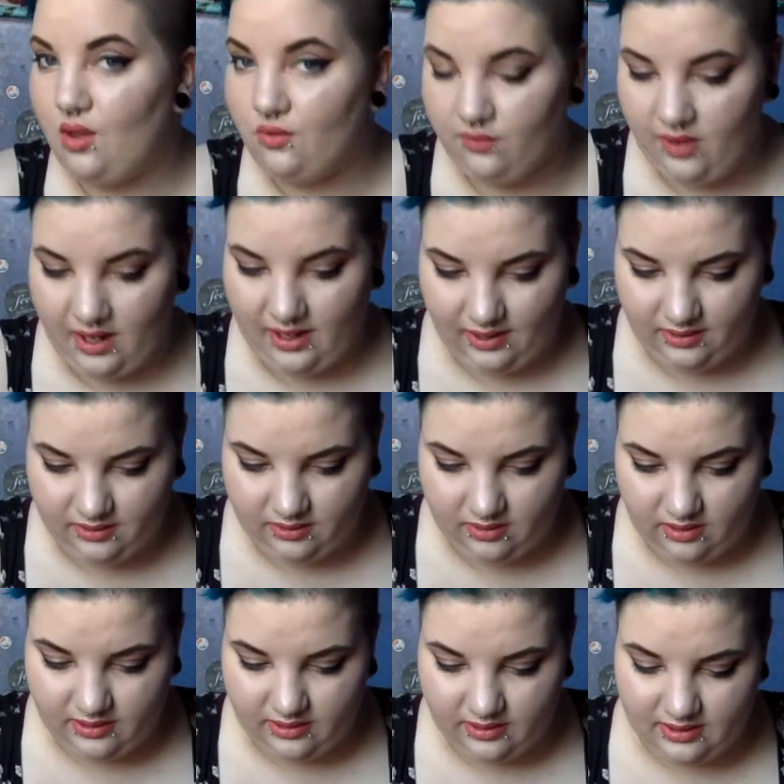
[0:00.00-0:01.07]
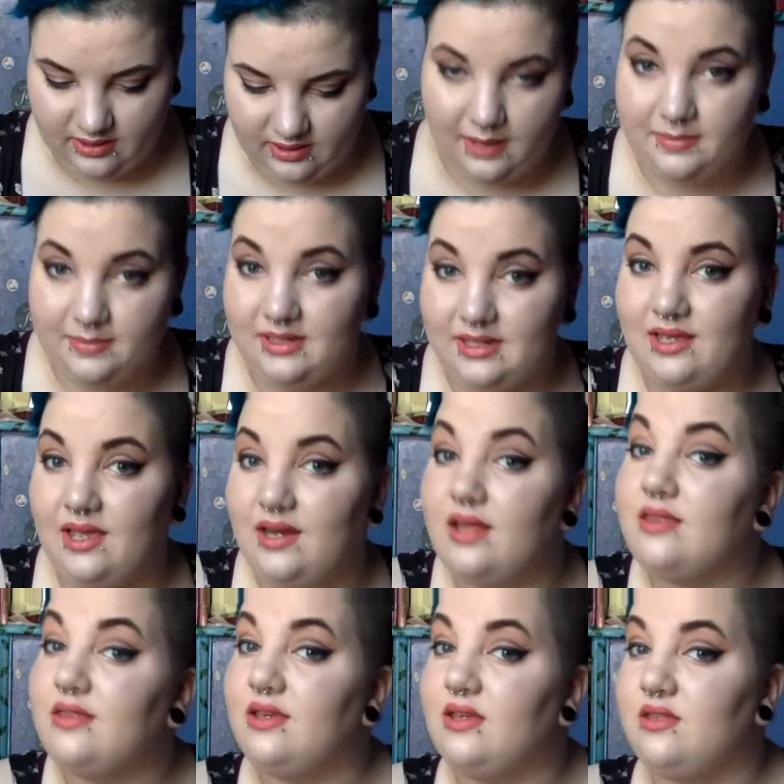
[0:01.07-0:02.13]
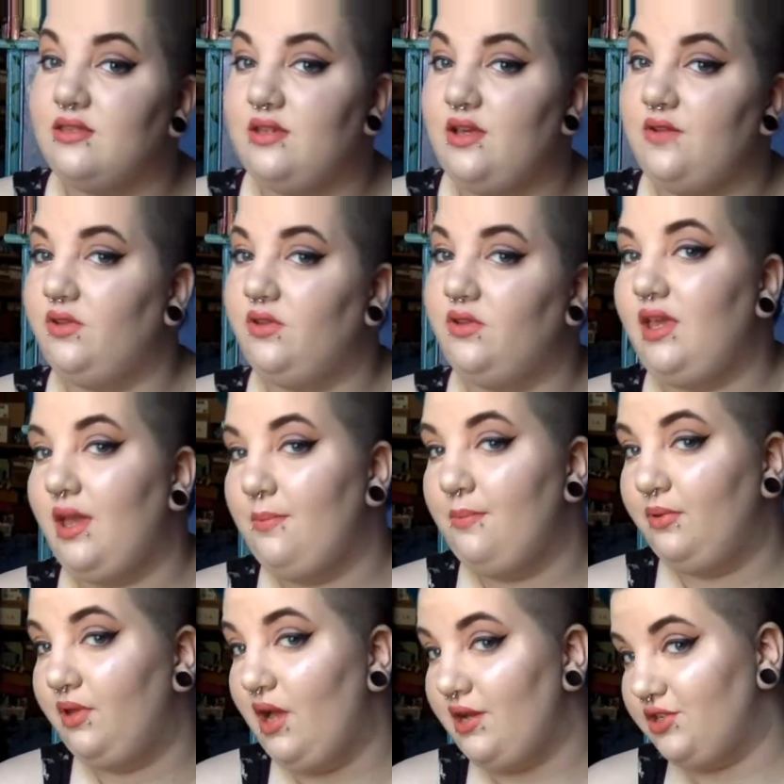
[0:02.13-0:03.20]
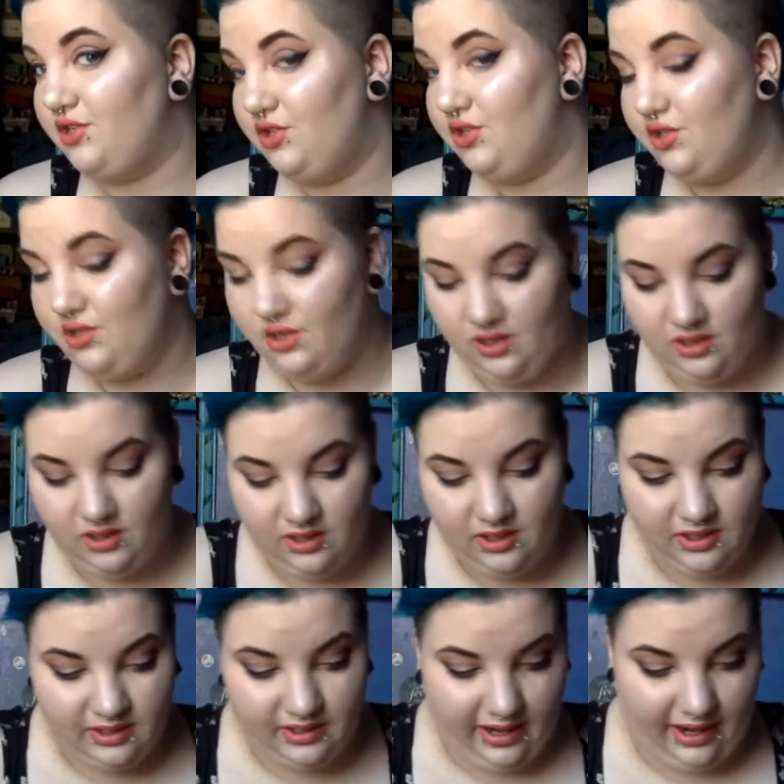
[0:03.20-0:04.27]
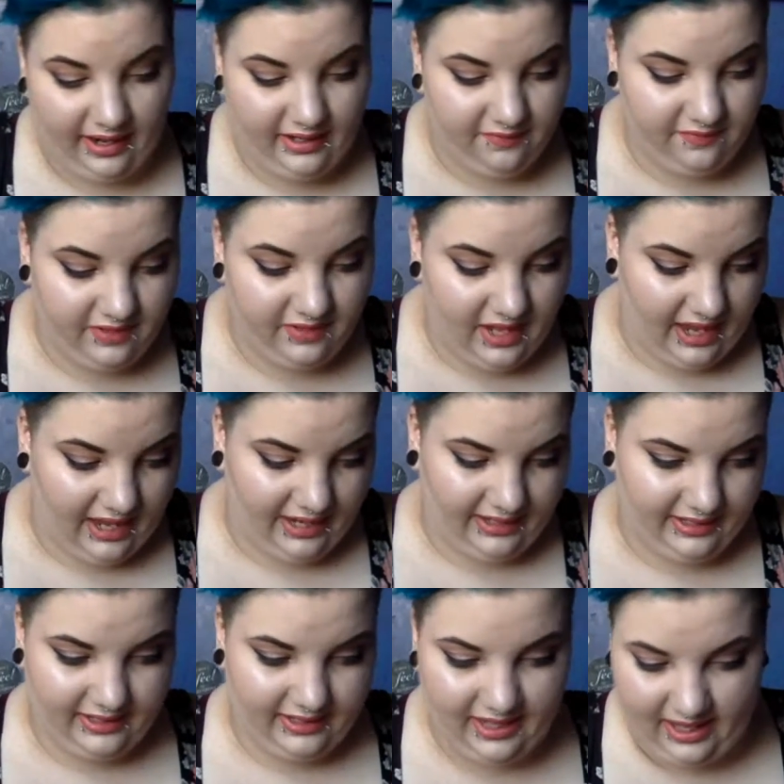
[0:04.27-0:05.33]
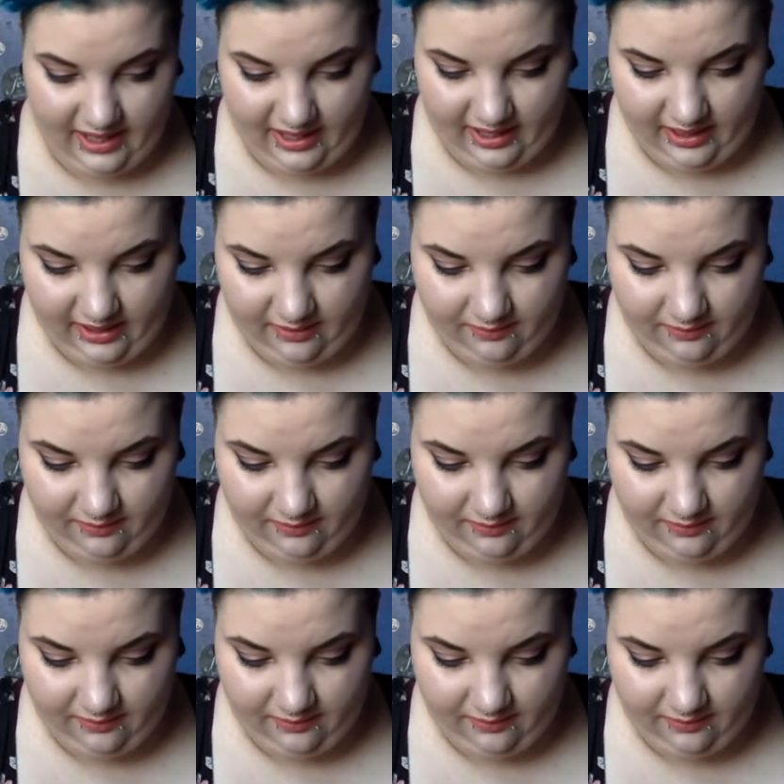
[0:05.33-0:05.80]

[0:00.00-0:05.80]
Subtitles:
Alrighty, so there's the lipstick, and I think it's definitely a blush kind of day today.